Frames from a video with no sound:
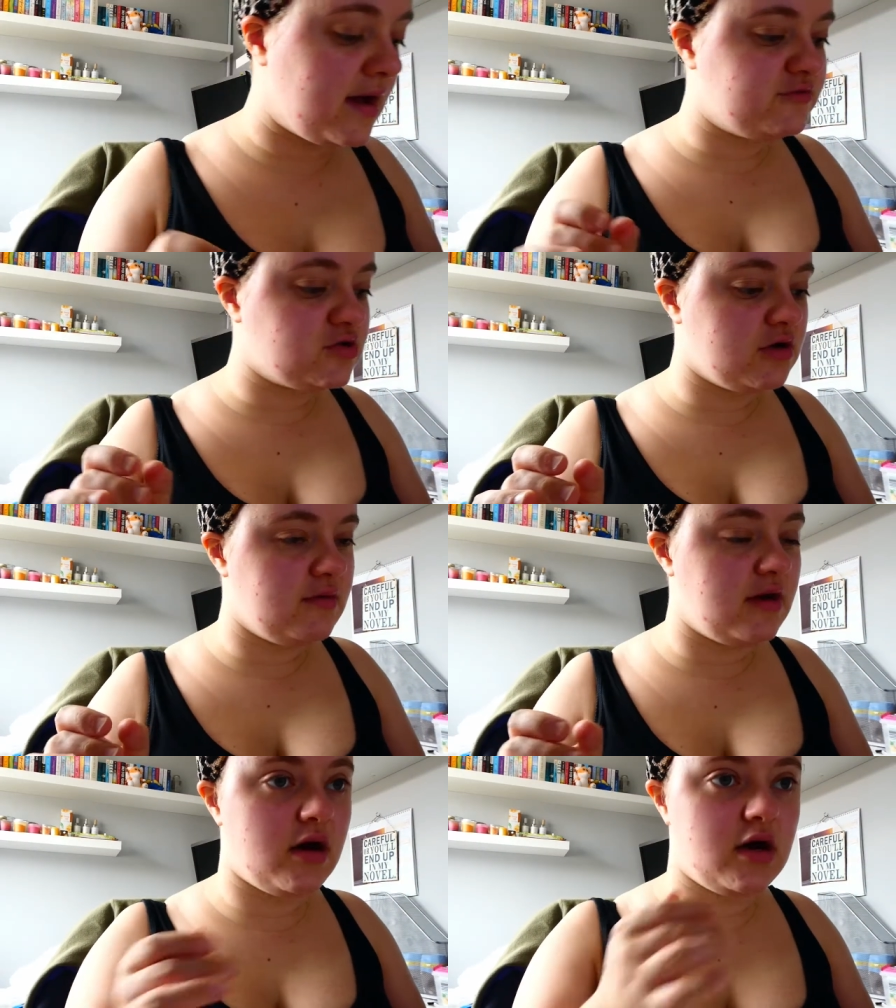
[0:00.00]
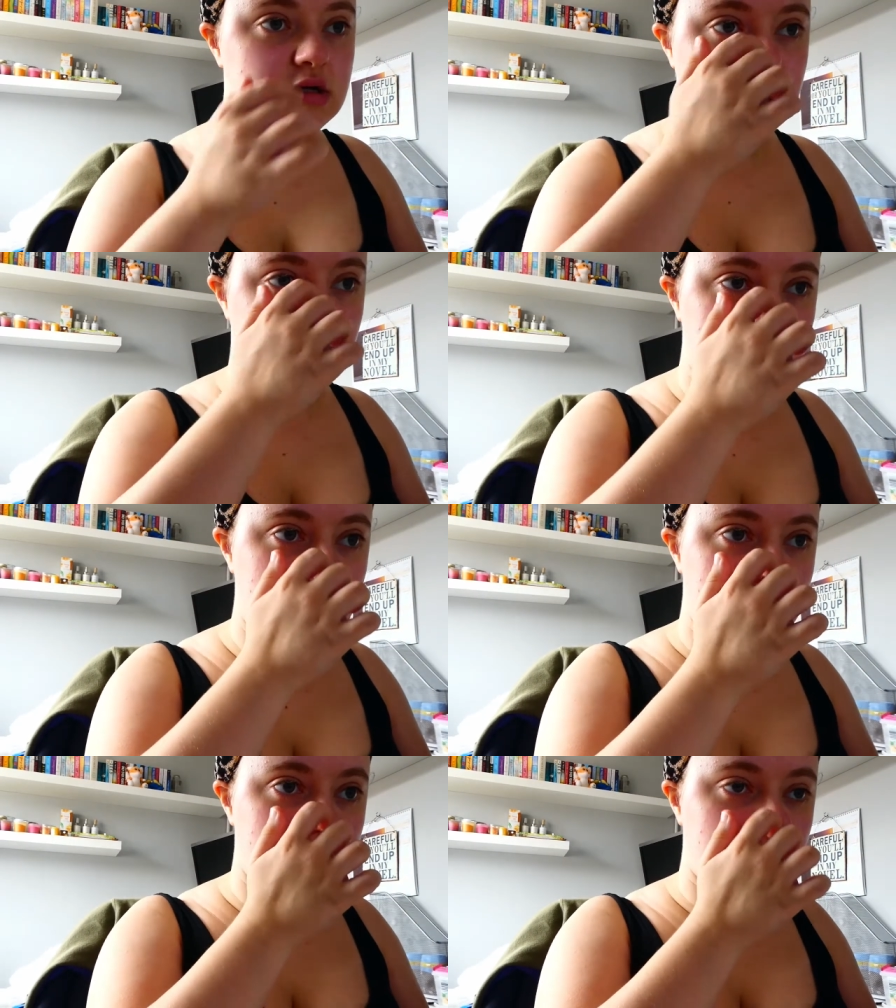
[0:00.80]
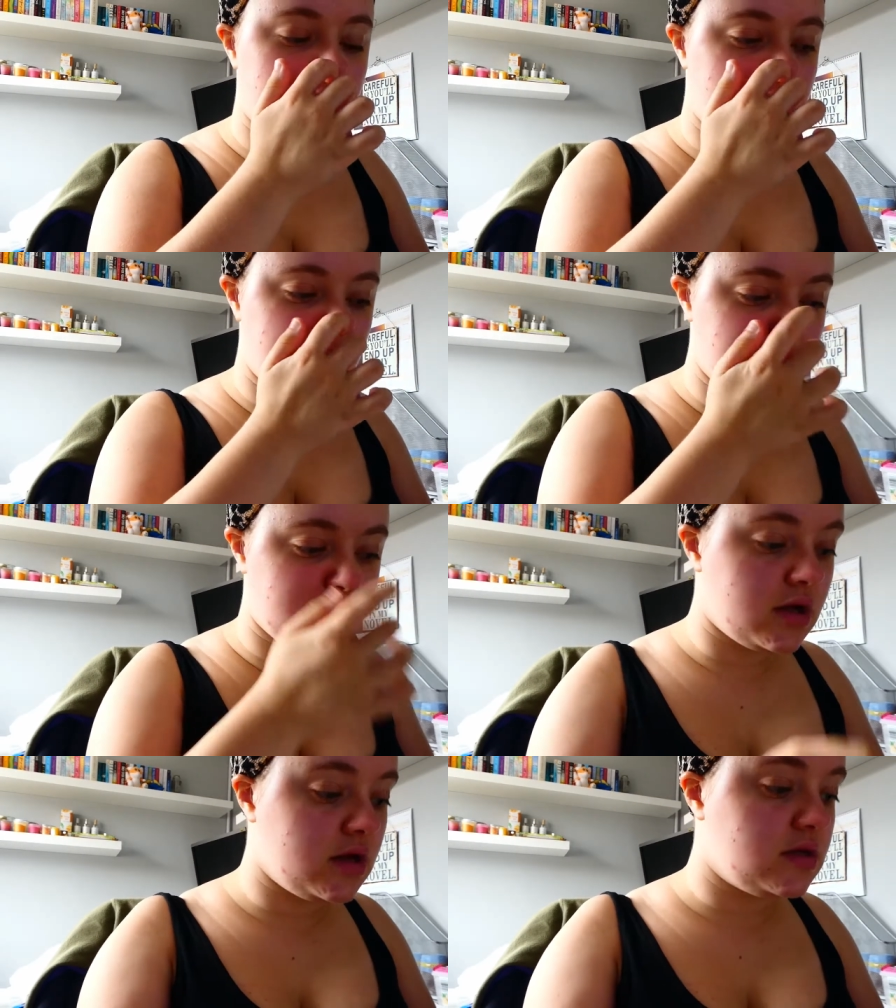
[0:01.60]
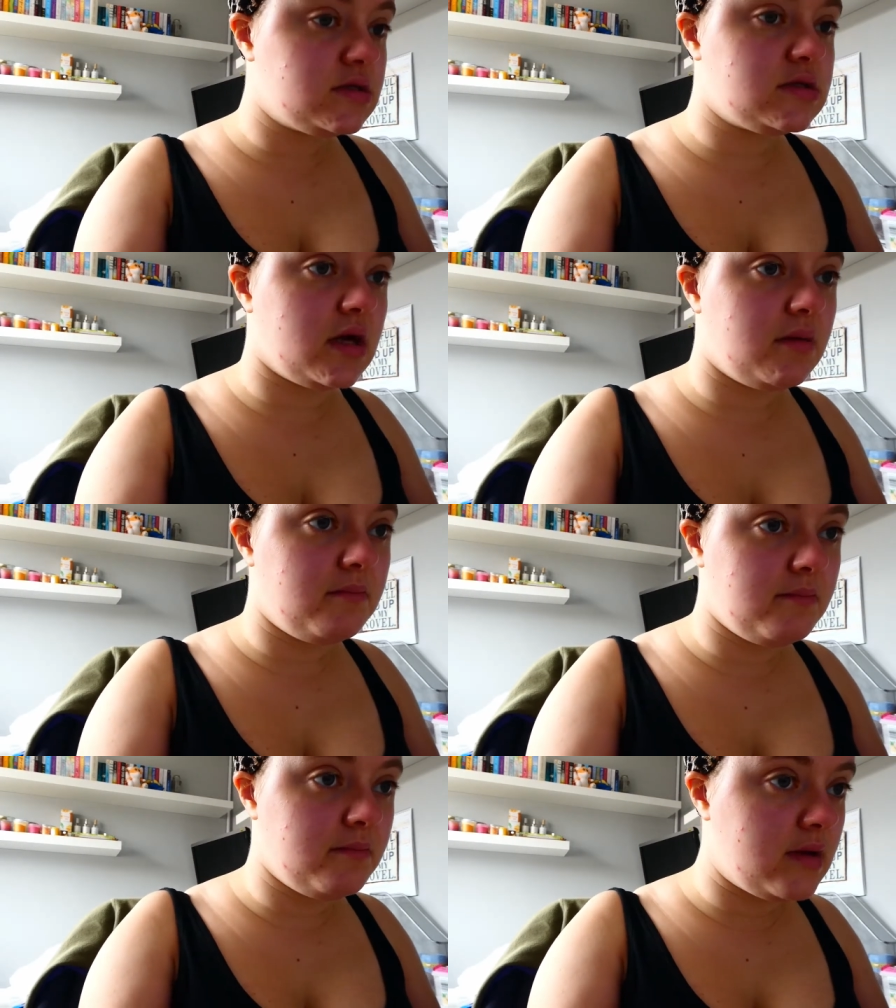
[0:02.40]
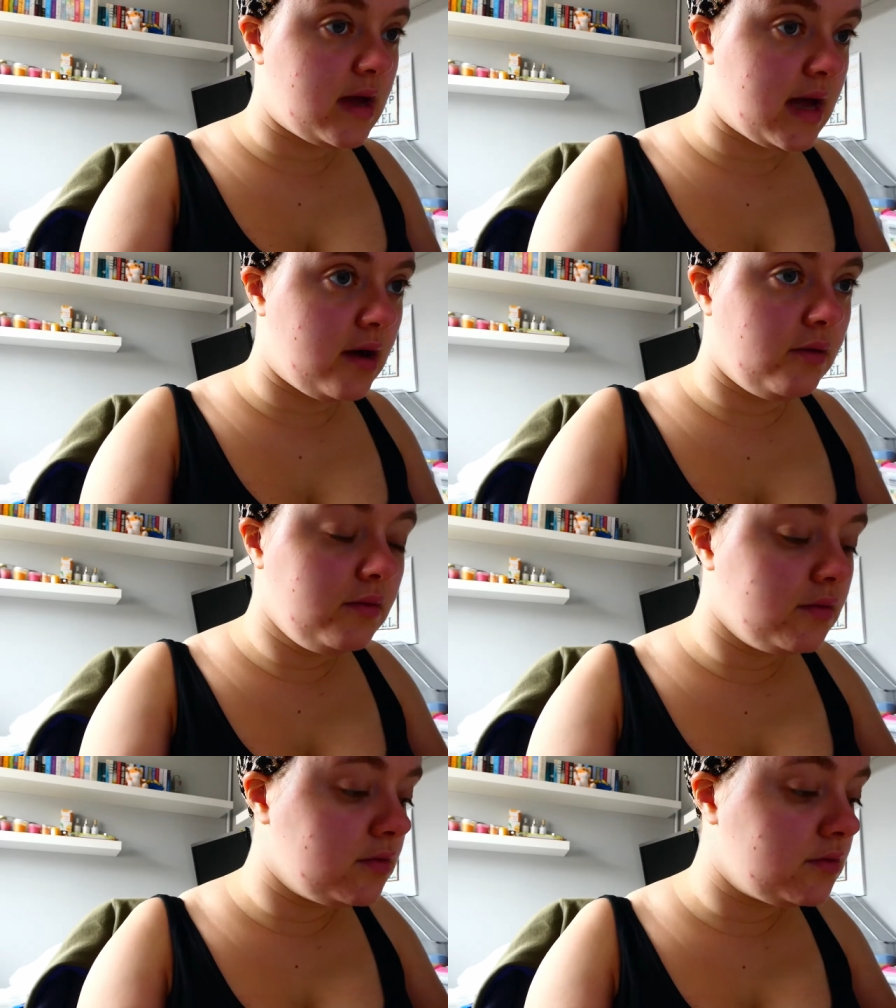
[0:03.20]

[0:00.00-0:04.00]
I've tried really hard to get some out